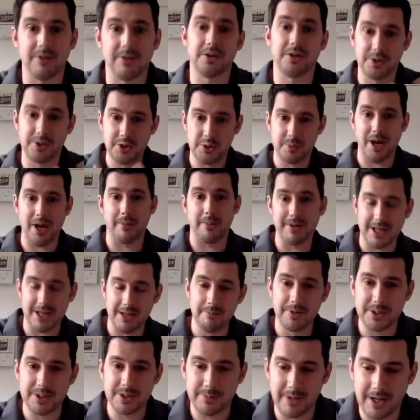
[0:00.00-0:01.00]
or soon to be
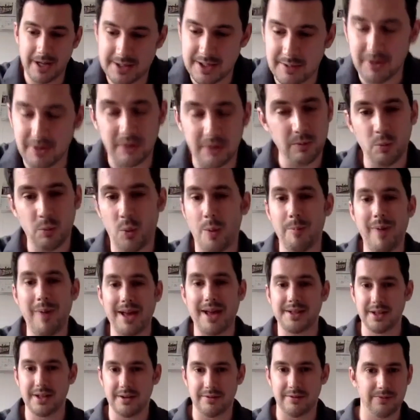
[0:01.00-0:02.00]
Aberdeen perspective, look, we're
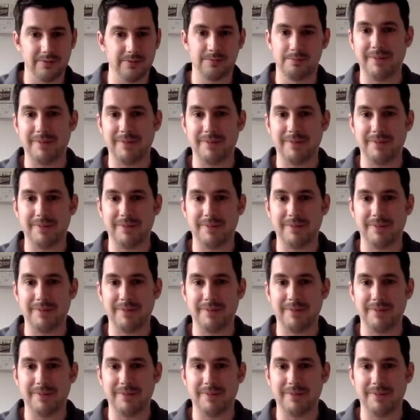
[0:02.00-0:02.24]
massive,